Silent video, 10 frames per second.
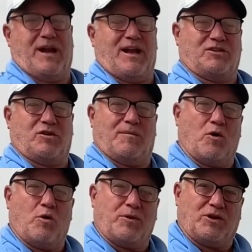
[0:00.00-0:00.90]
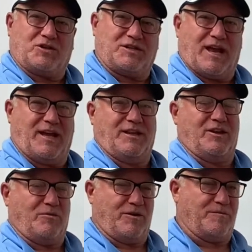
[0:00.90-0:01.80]
so I'm hoping you're staying in
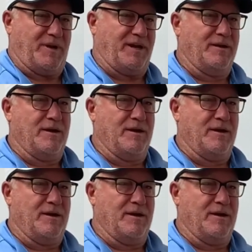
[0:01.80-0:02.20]
there with me.